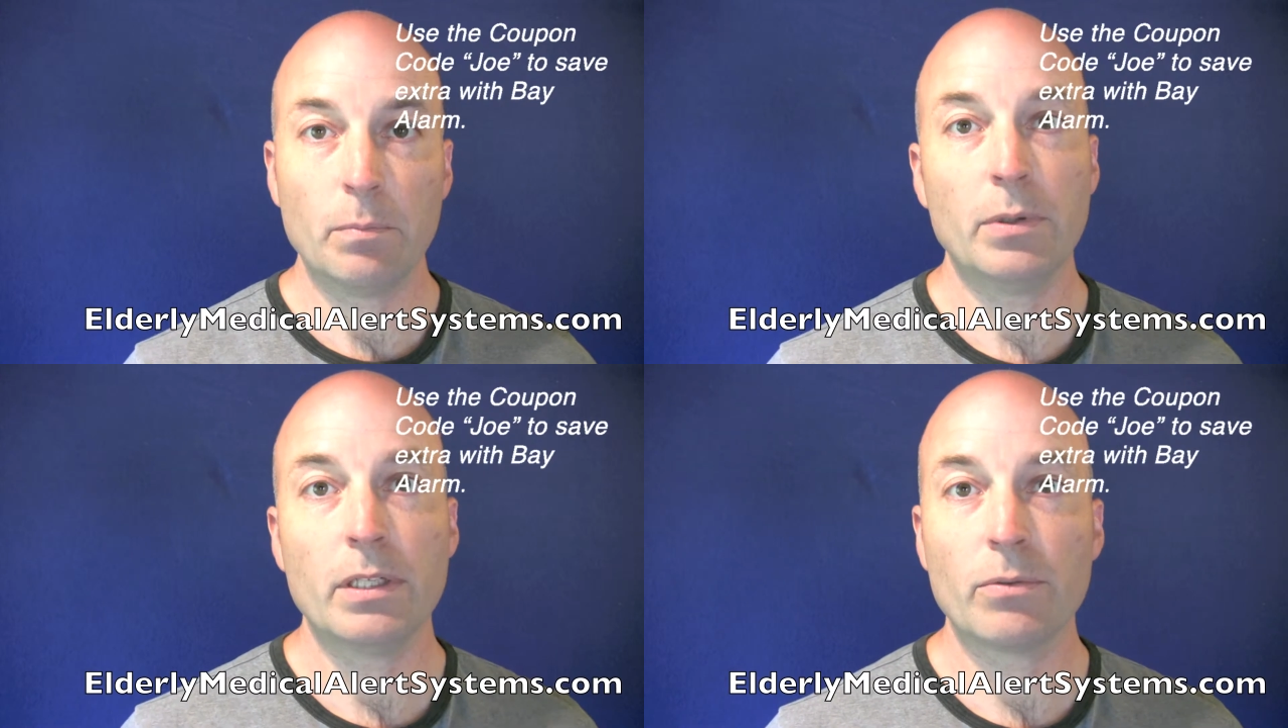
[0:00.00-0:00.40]

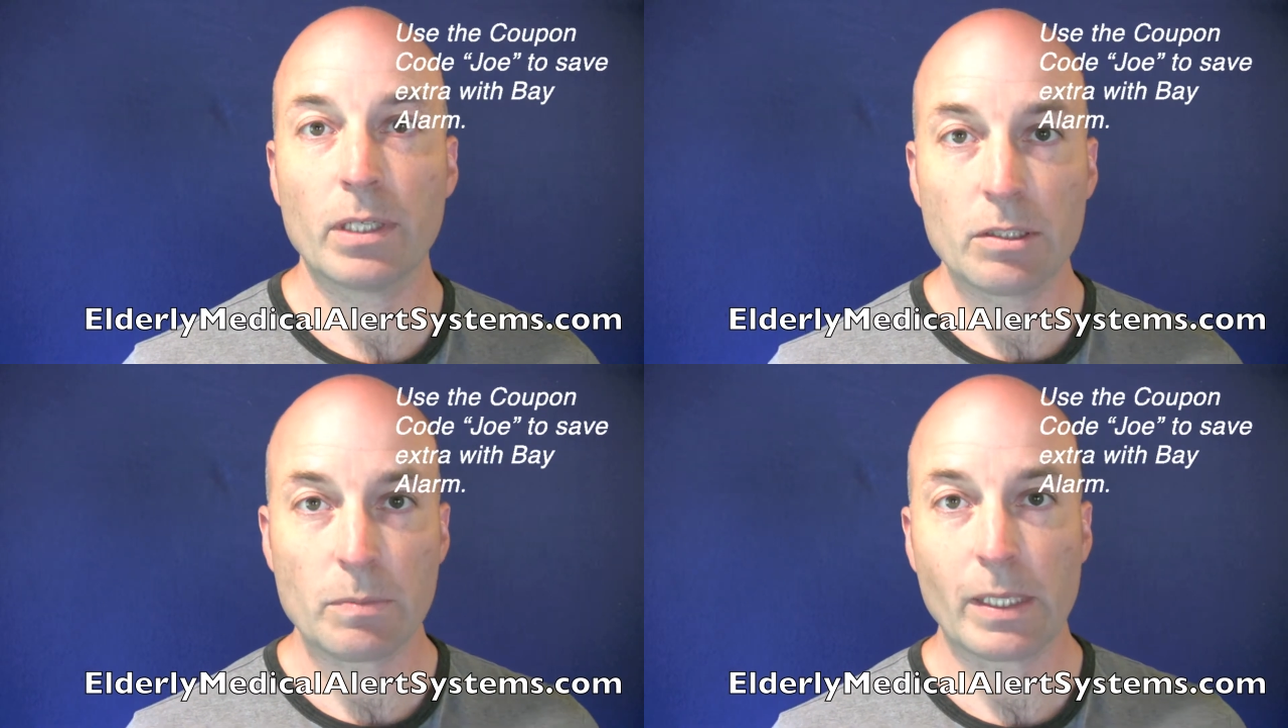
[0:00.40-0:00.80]
put it
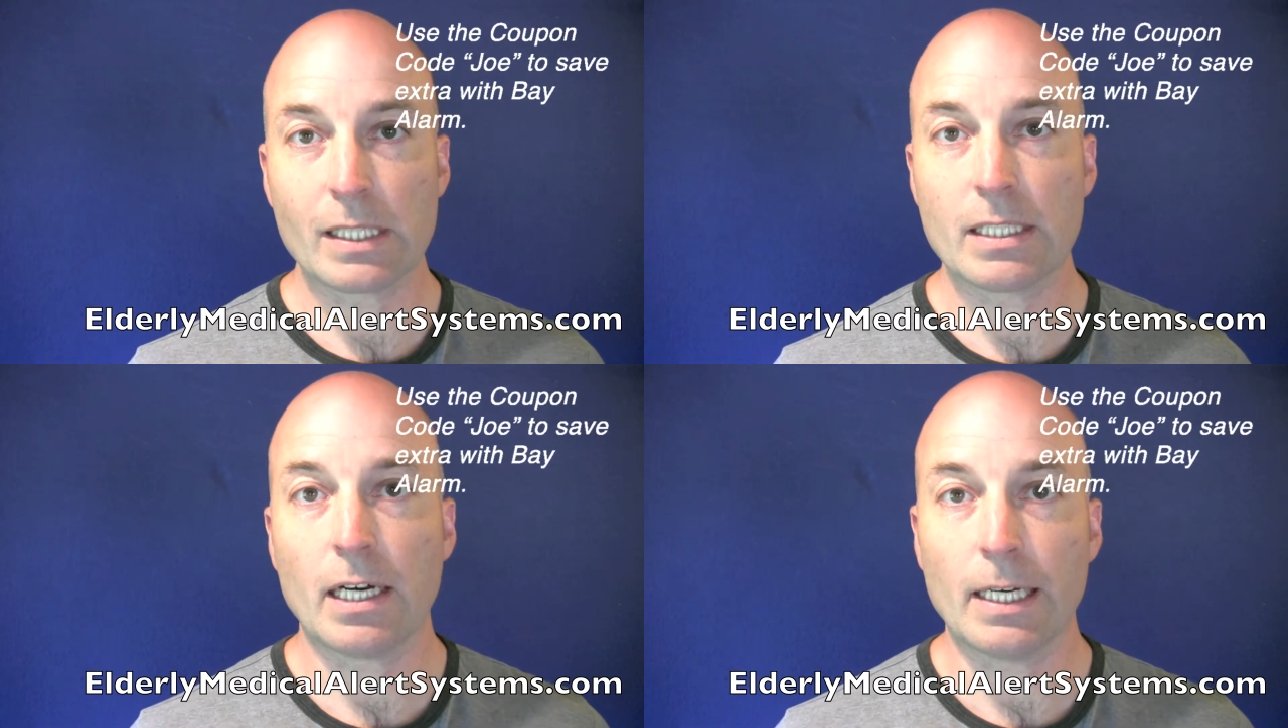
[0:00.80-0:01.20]
where you spend
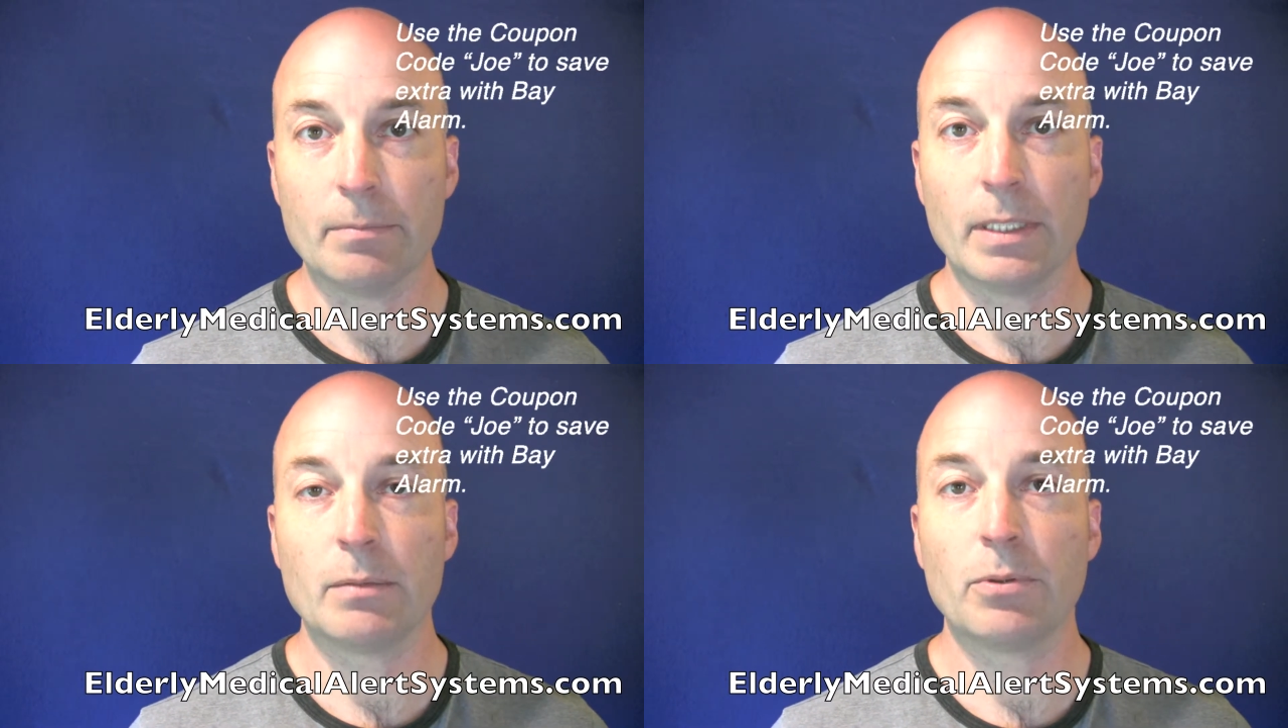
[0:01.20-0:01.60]
the
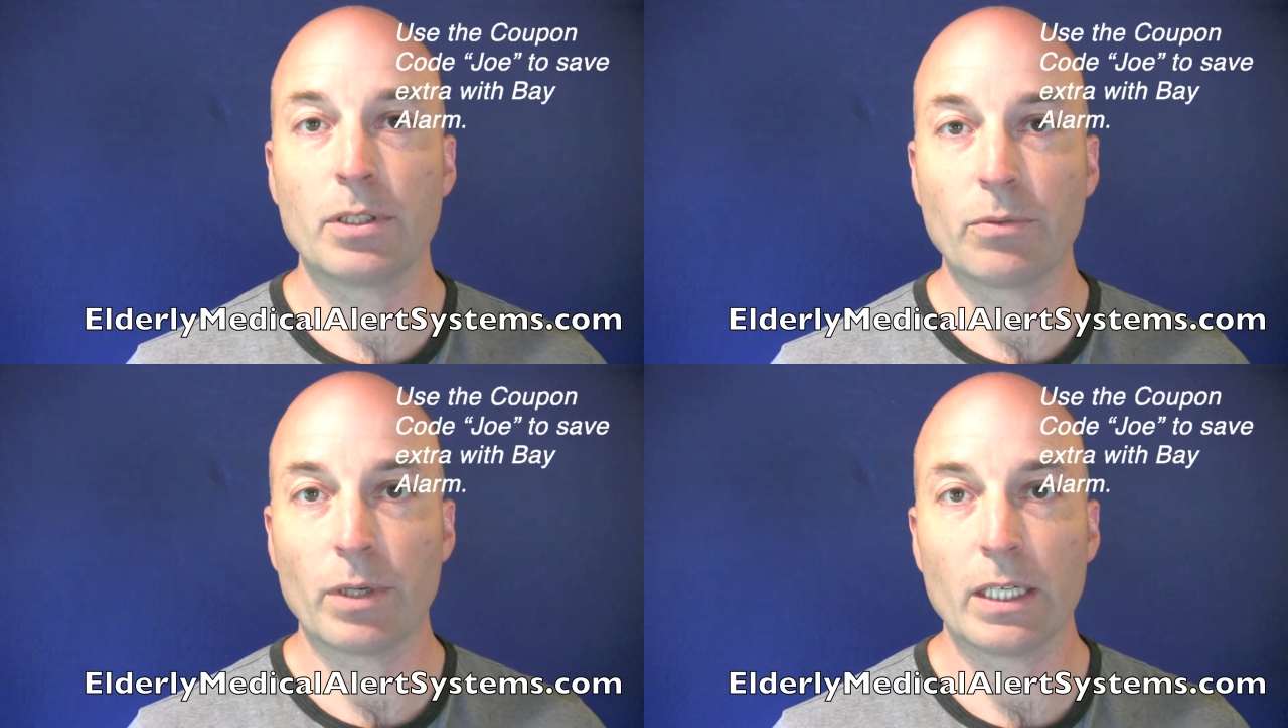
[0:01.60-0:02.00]
time and put
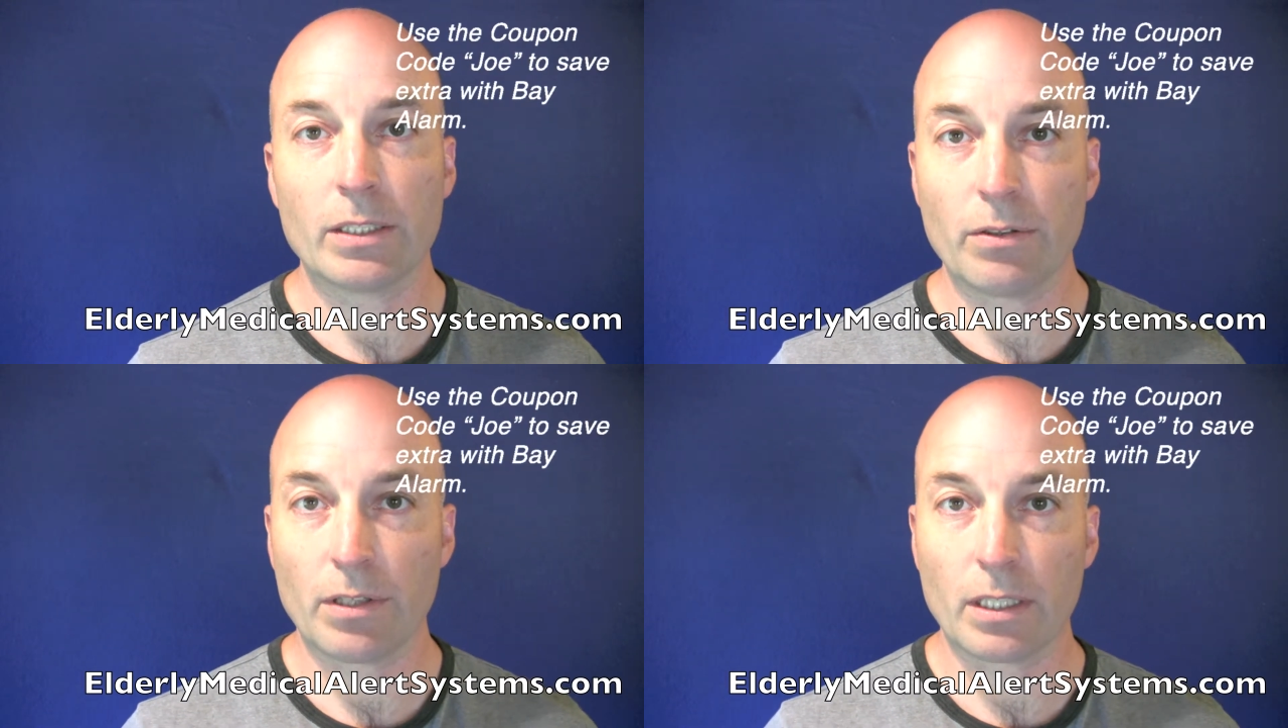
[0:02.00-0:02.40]
it where
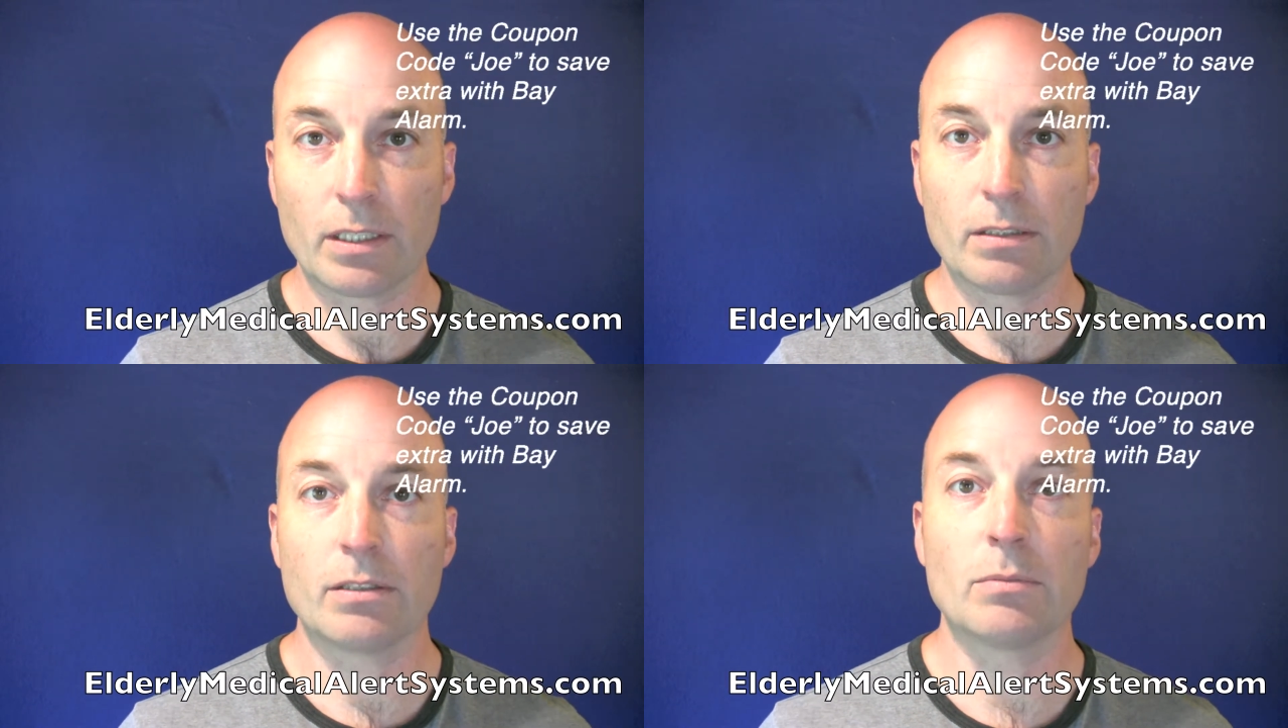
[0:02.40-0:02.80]
you
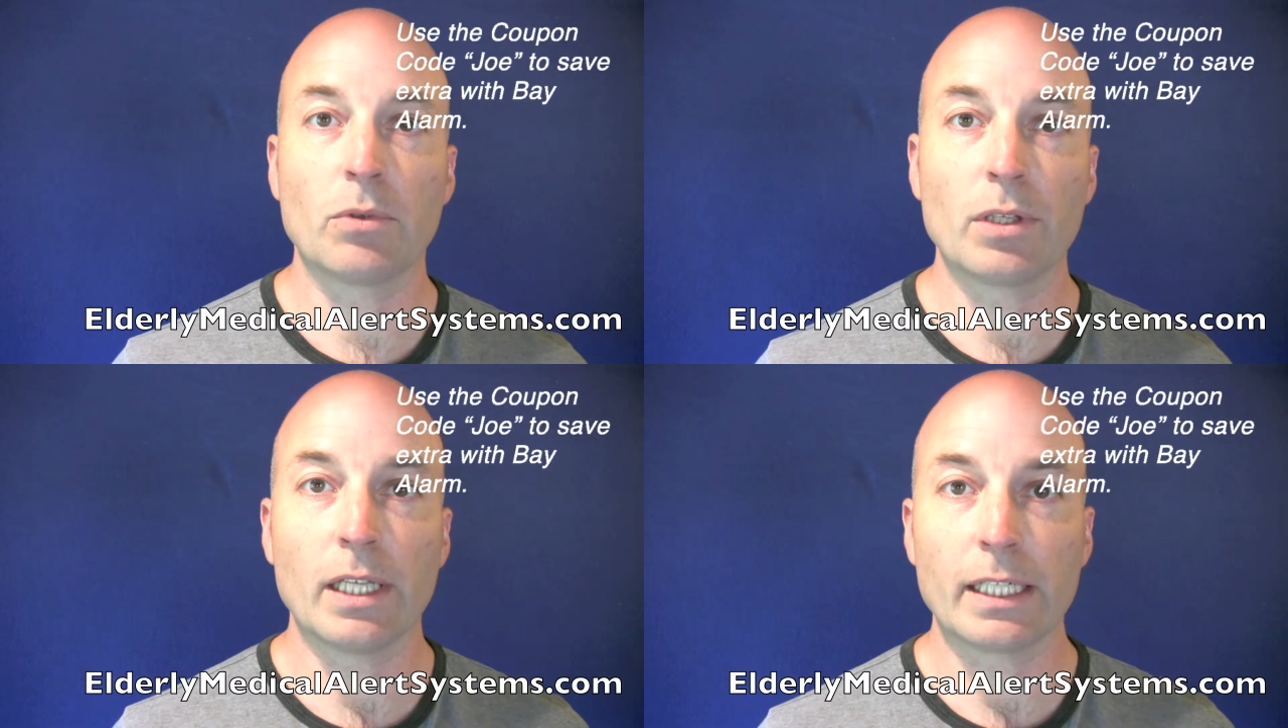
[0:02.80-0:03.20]
think you're
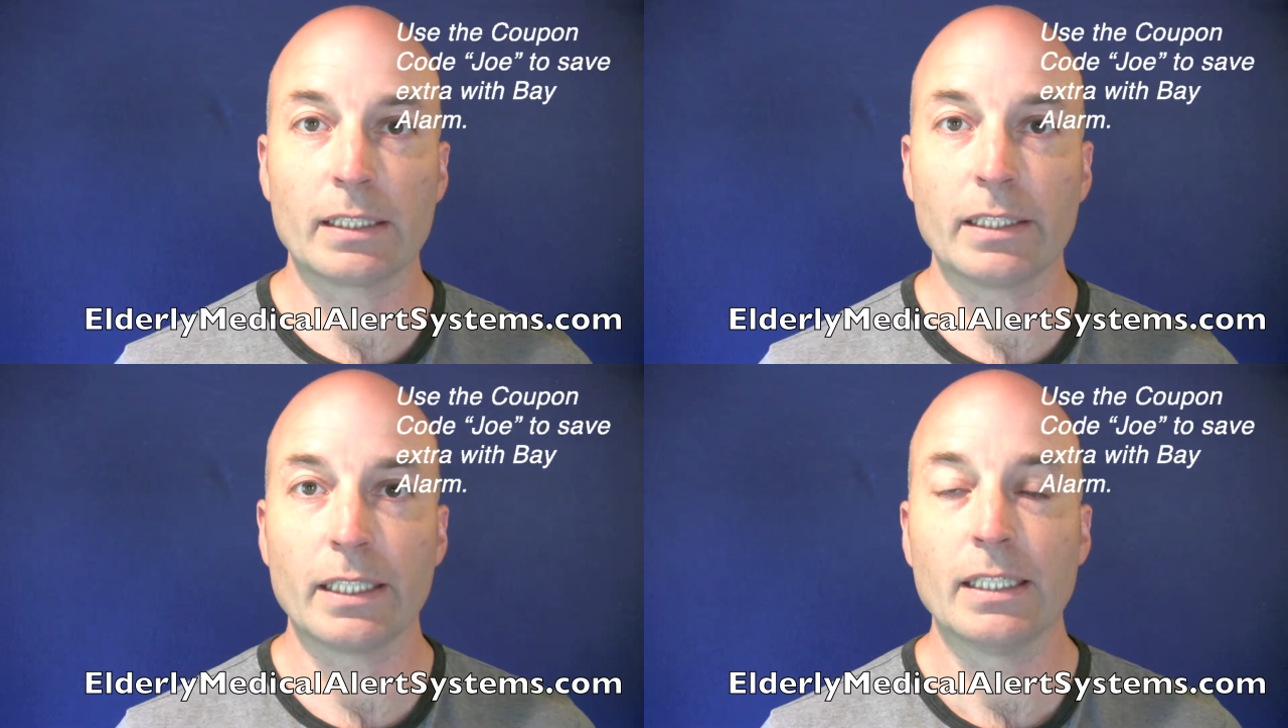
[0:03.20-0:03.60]
more
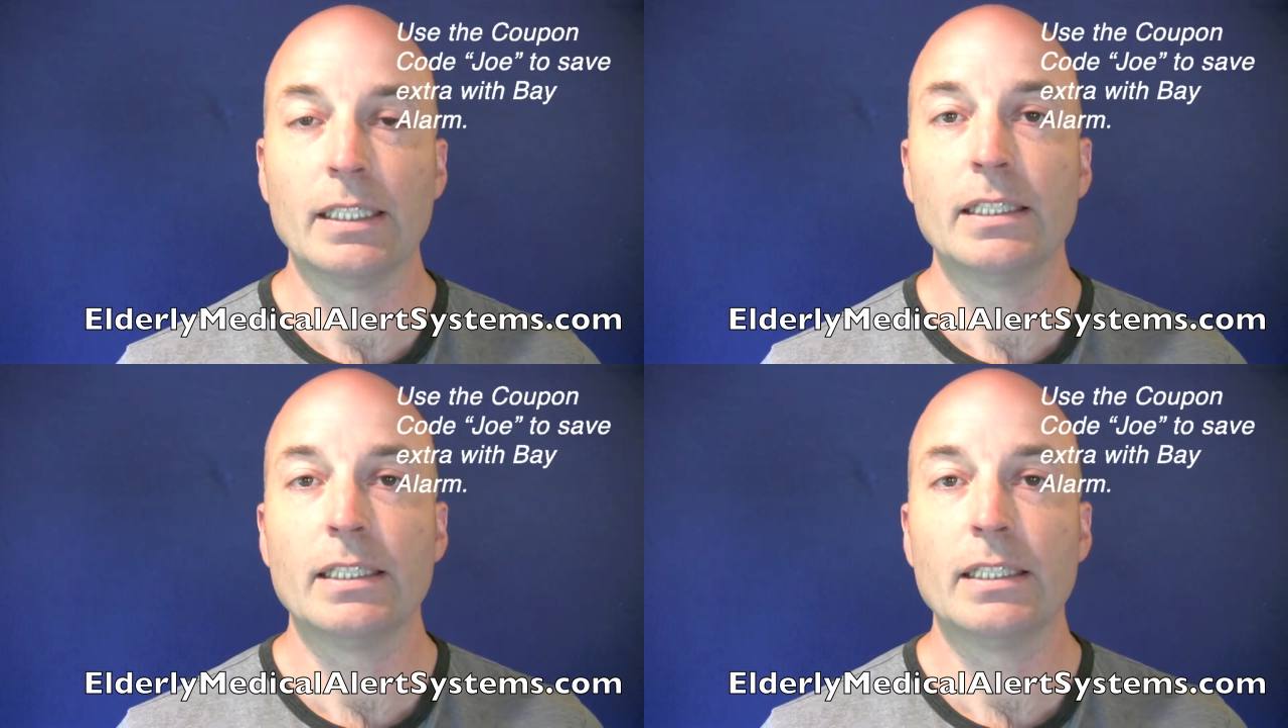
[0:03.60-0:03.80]
likely